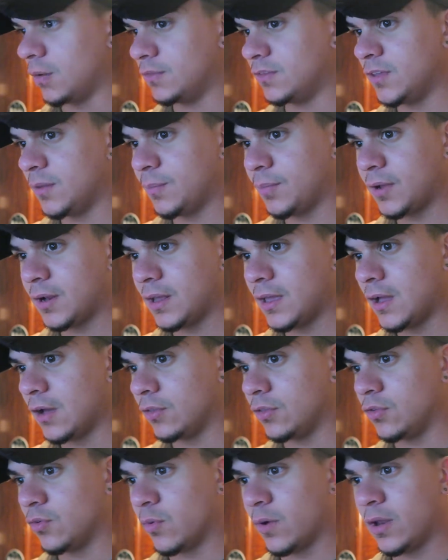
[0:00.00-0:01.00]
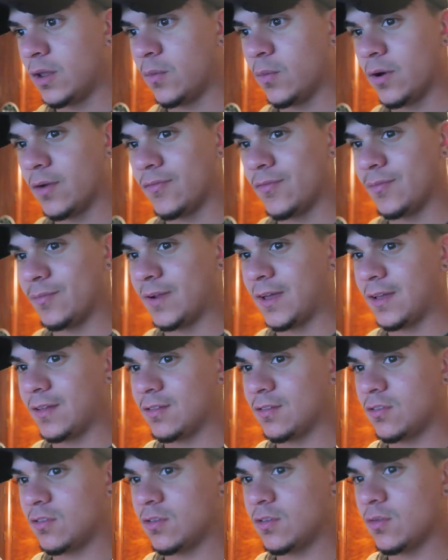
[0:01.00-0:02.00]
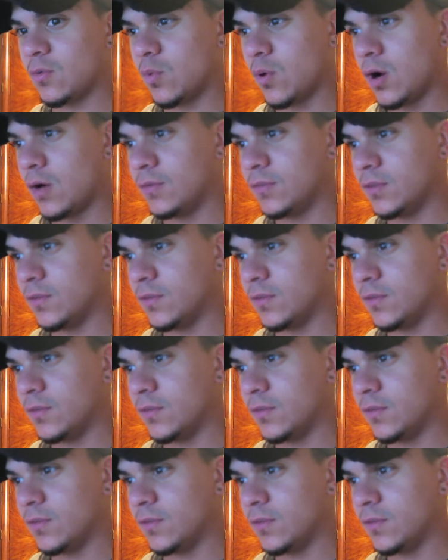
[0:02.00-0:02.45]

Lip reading: Typically I'll do anywhere from like 12